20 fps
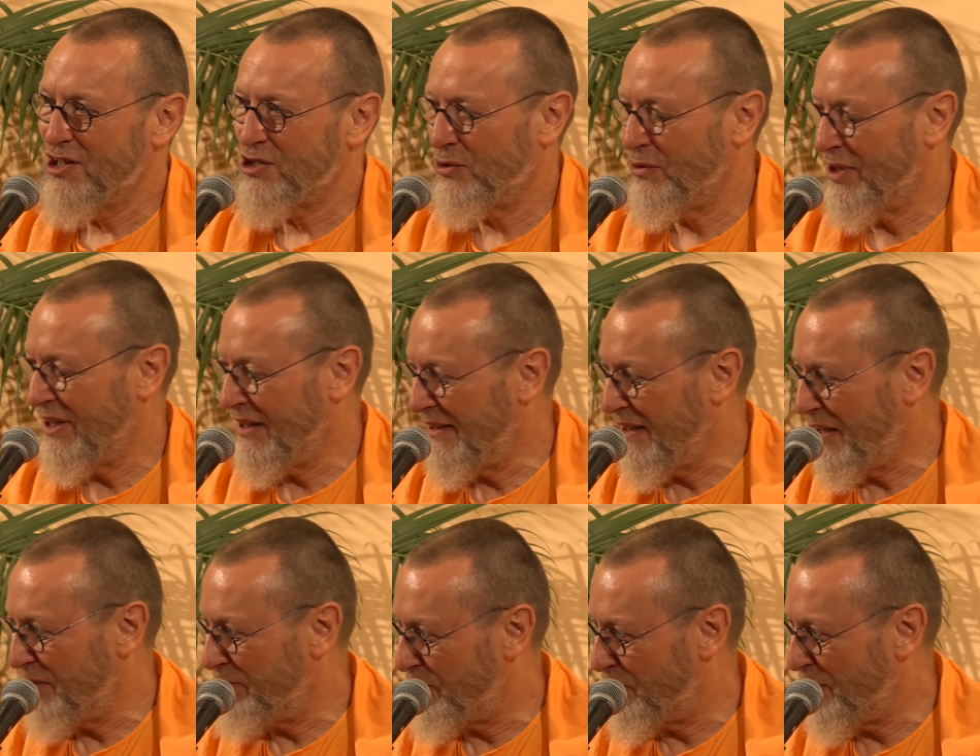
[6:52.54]
So in
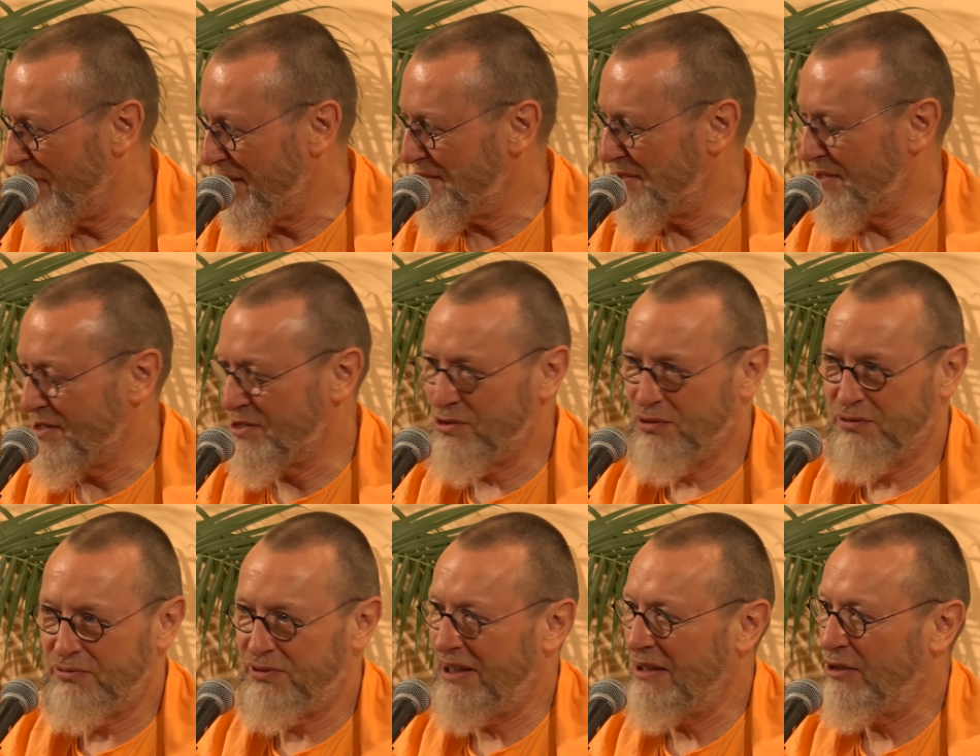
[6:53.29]
their presence,
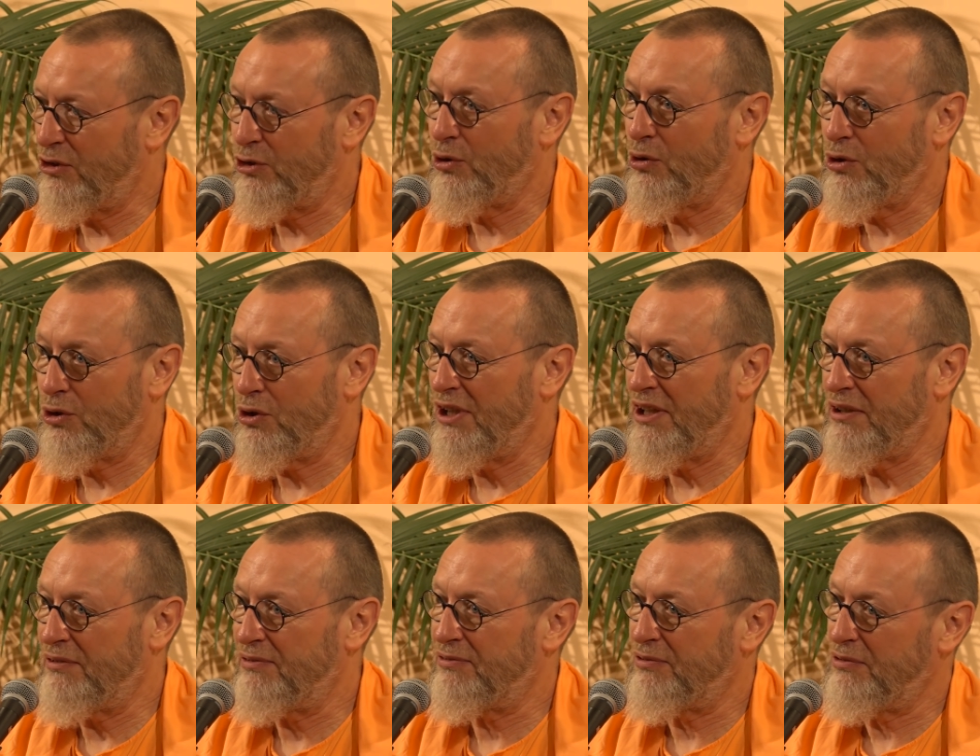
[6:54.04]
you feel
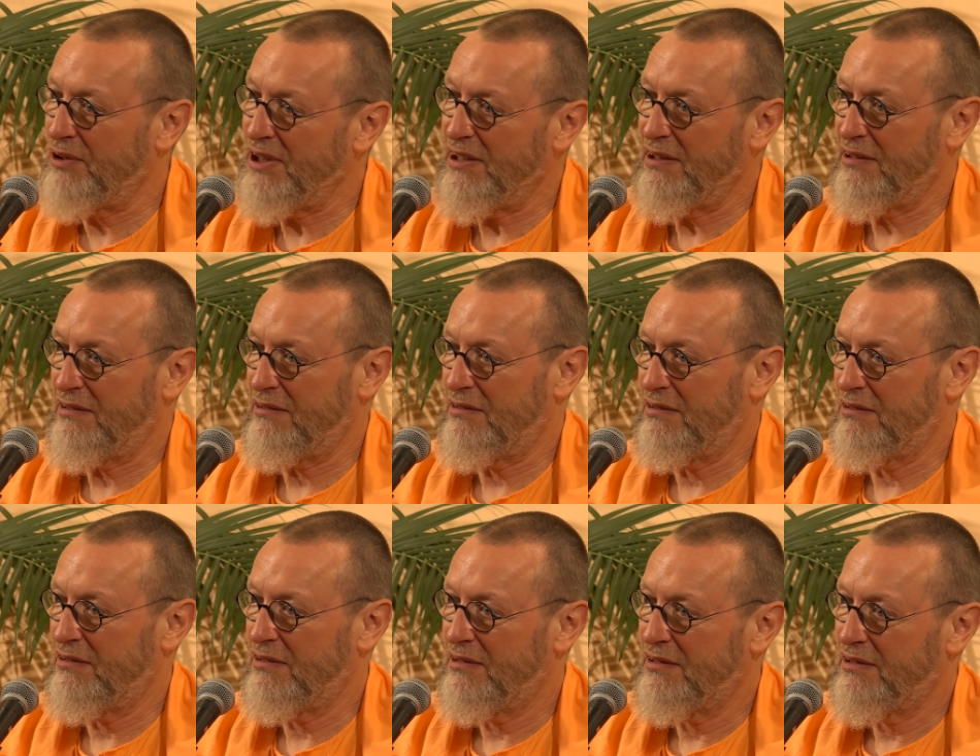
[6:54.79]
totally free.
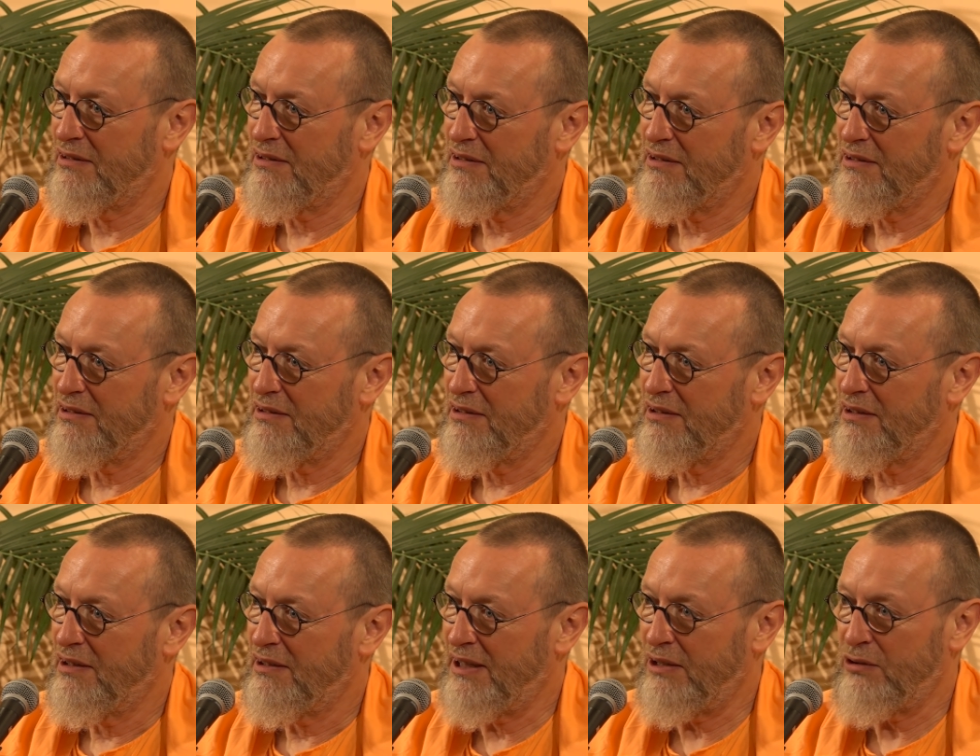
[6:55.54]

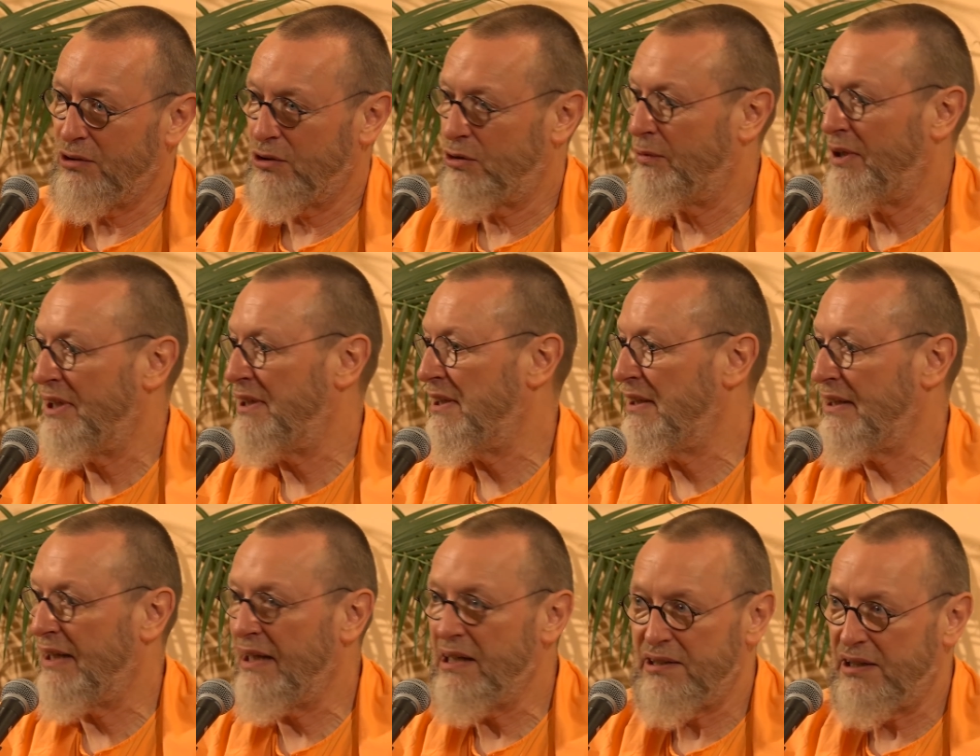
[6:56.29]
They're not
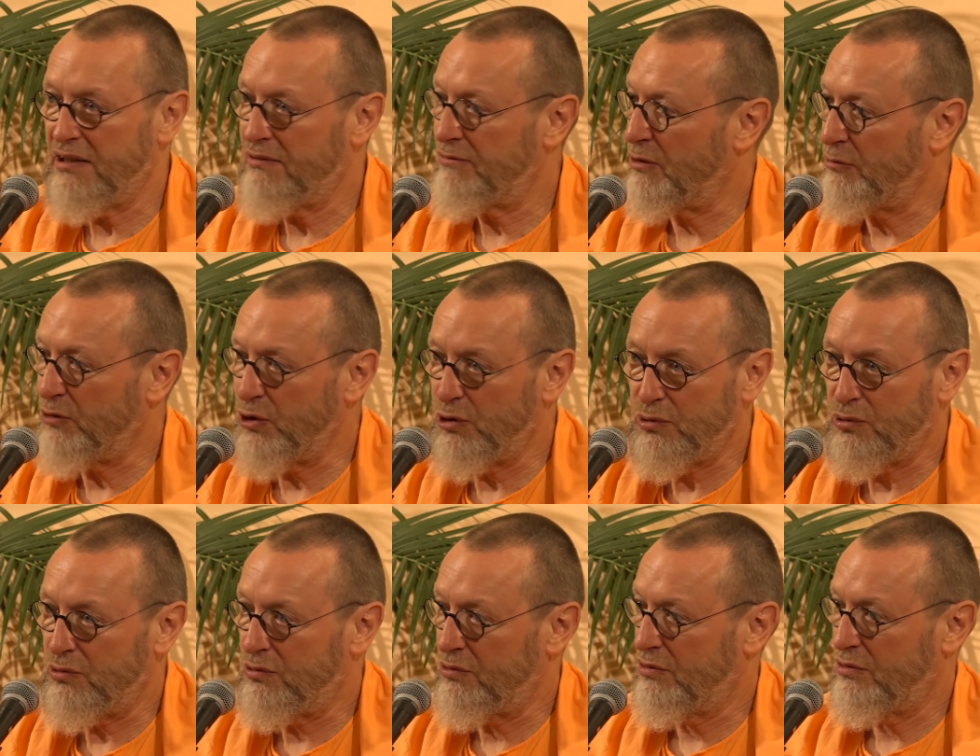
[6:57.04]
waiting anything from
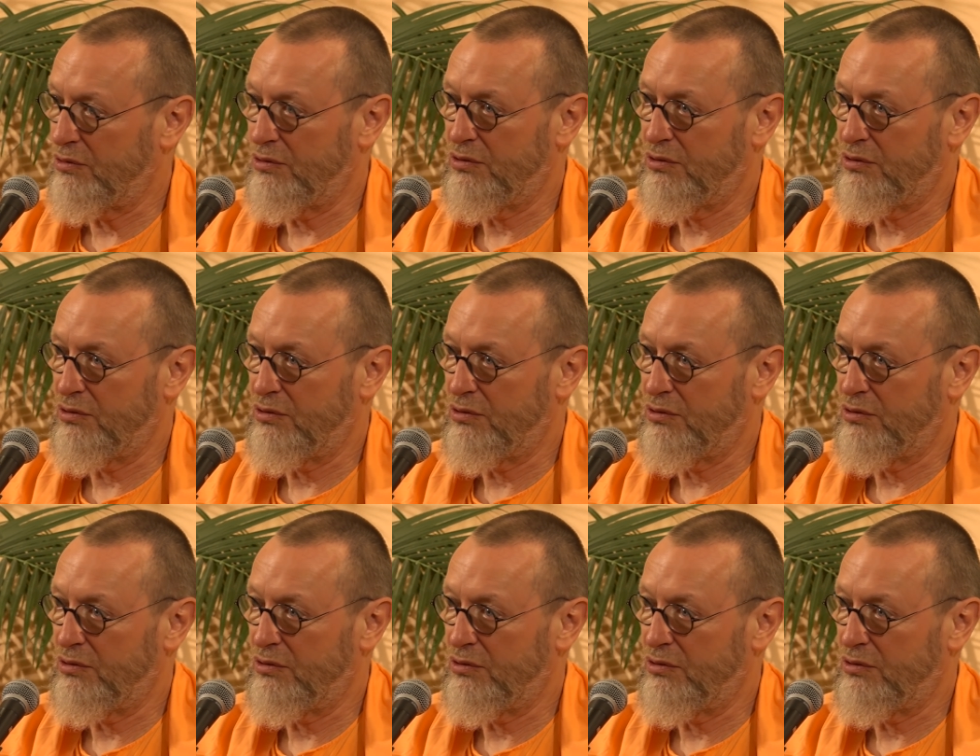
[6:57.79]
you.